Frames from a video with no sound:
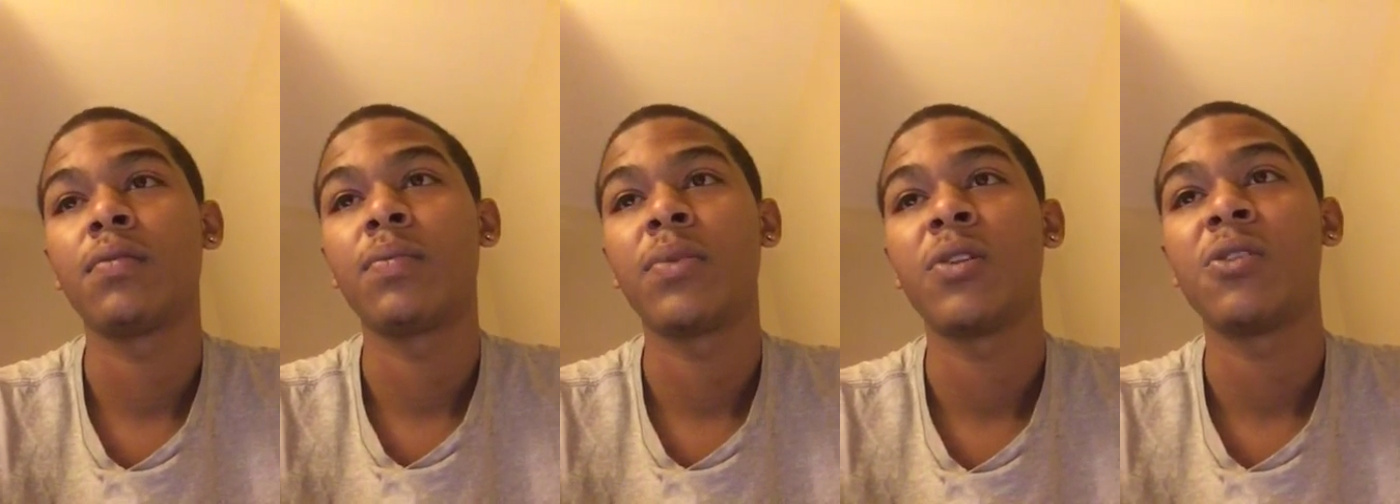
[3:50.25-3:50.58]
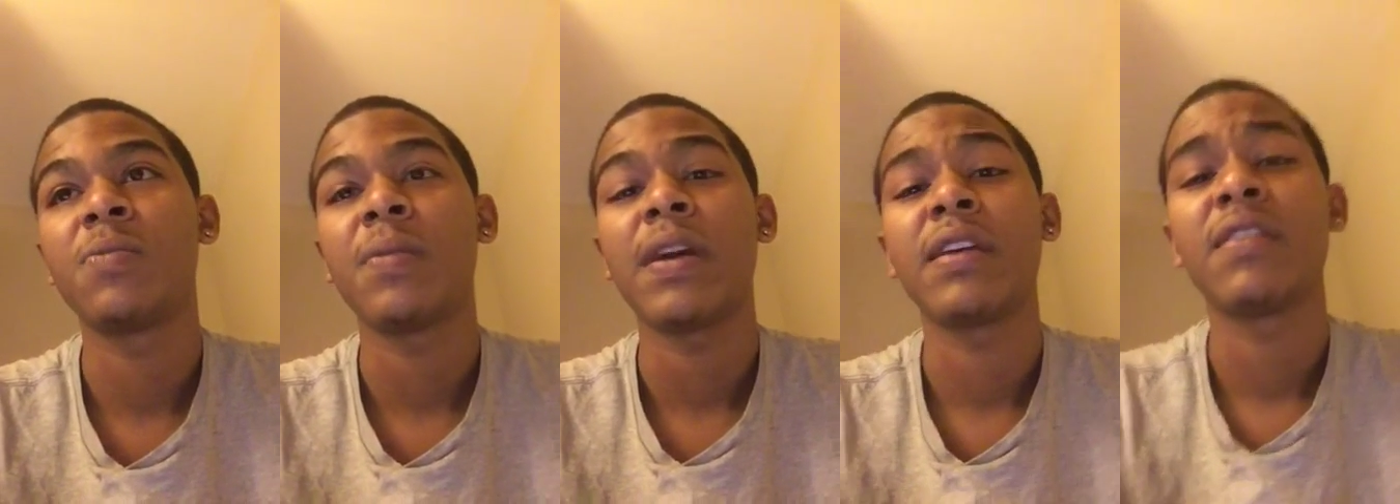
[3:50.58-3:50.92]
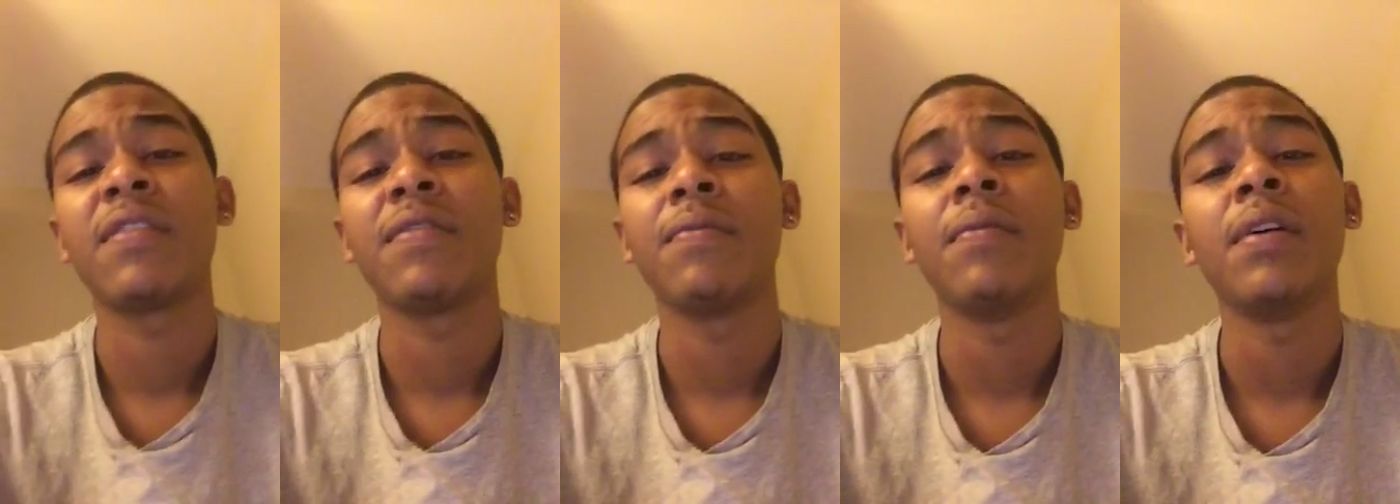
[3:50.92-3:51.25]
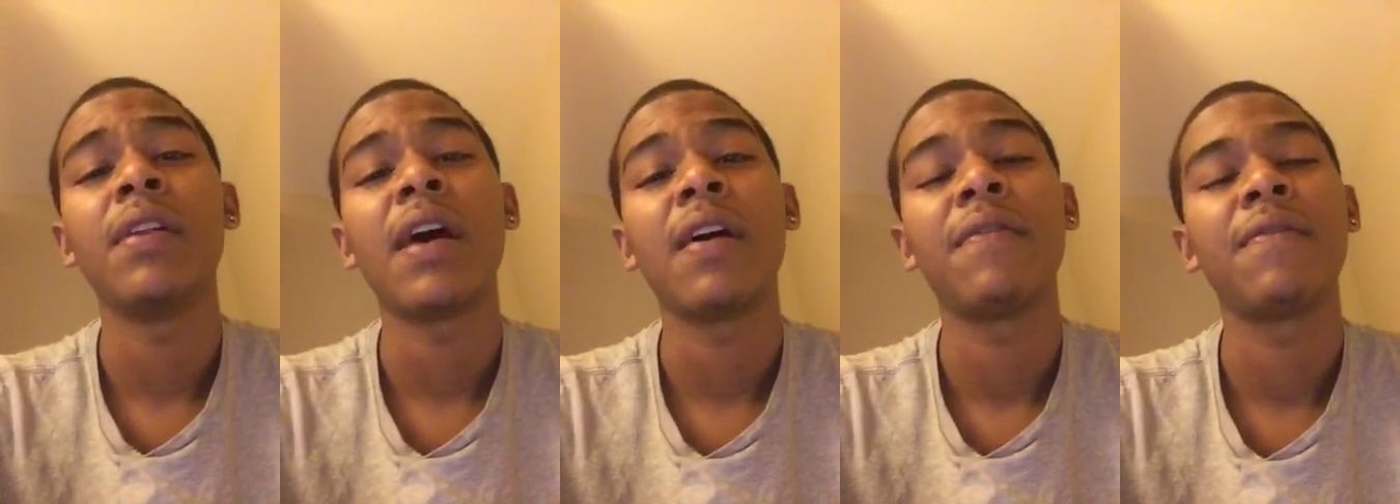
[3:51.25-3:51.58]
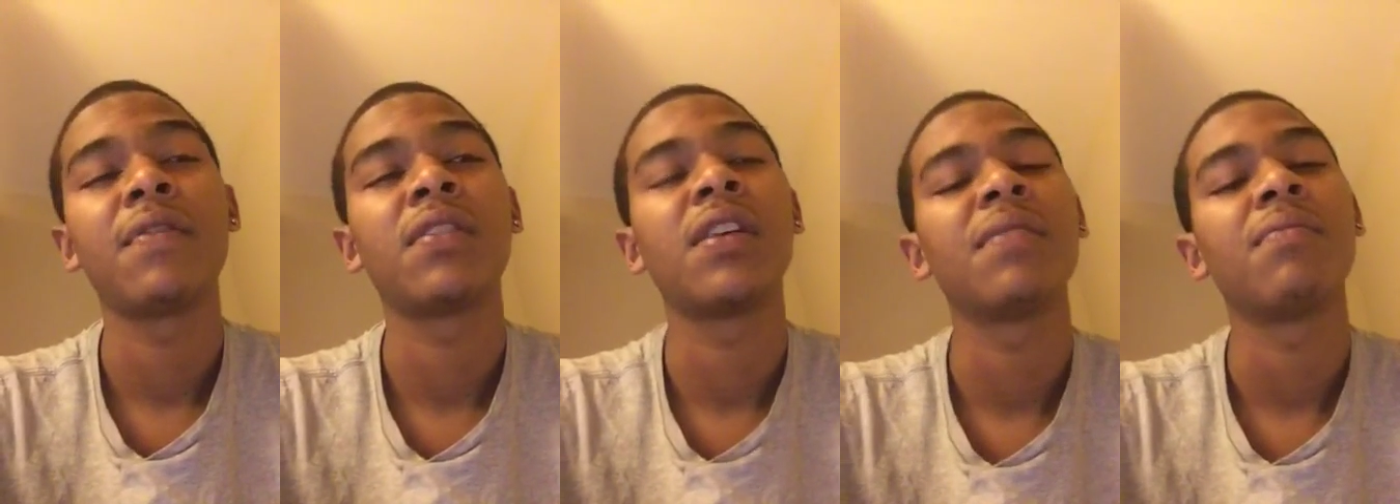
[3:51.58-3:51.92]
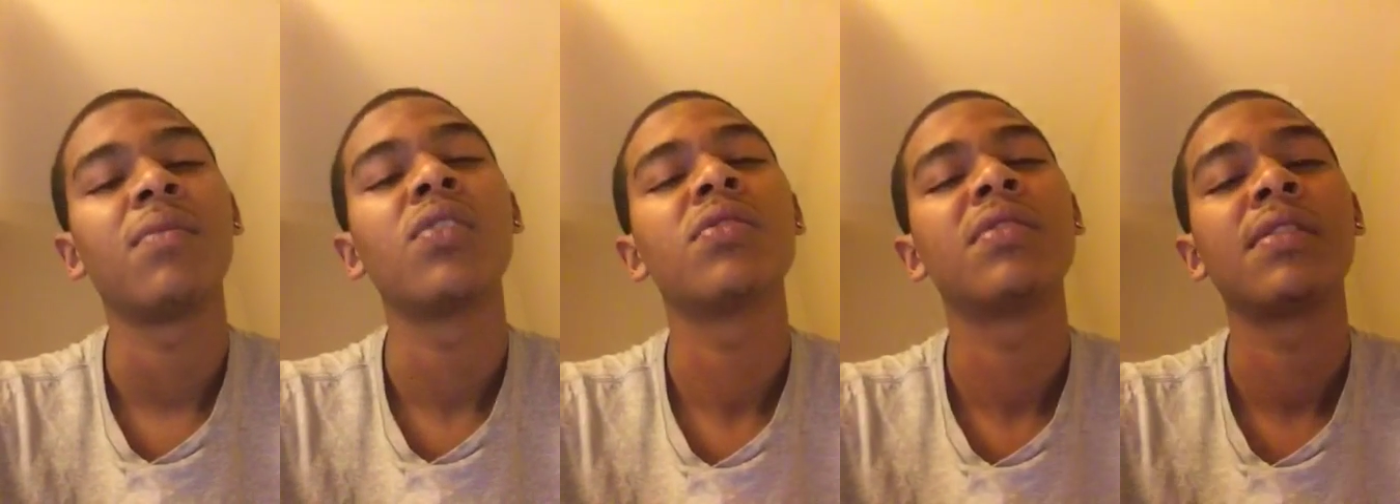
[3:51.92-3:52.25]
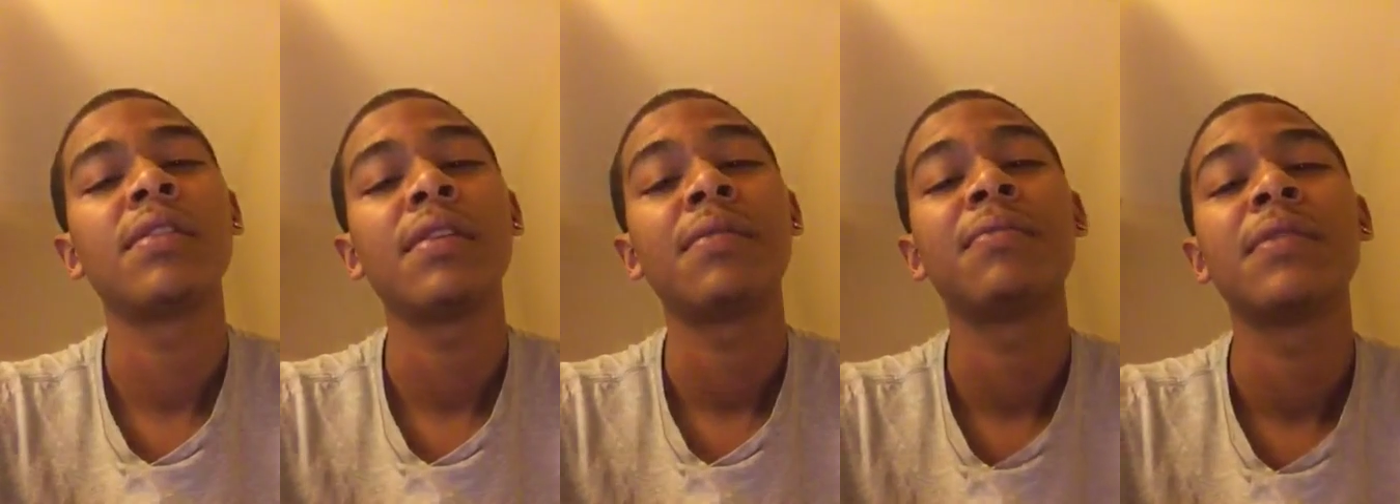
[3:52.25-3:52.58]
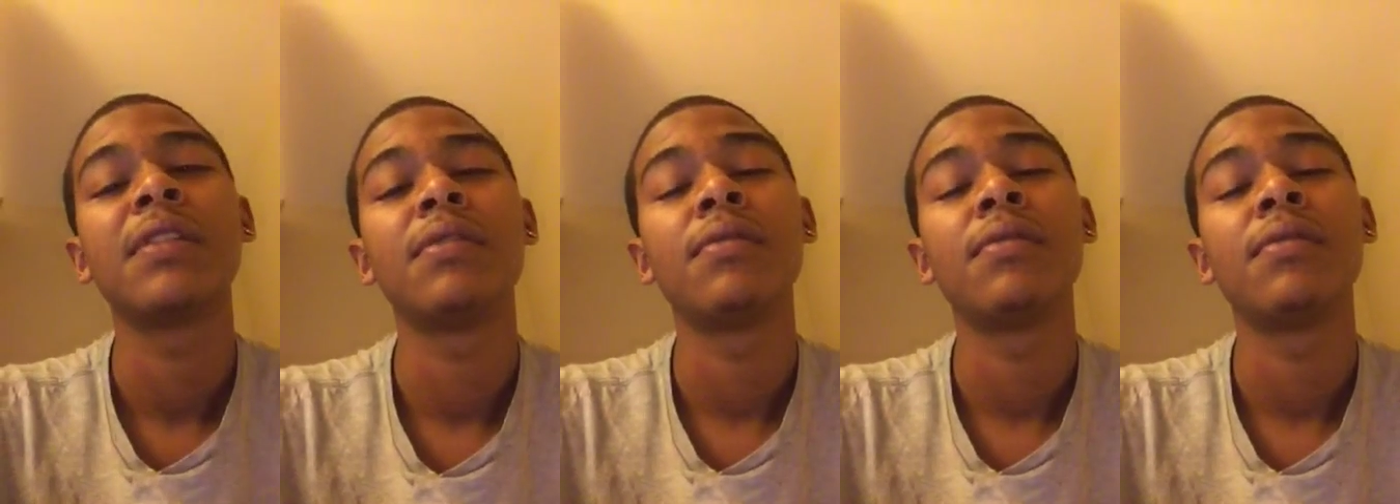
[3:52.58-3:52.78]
perspective, but I feel like most of them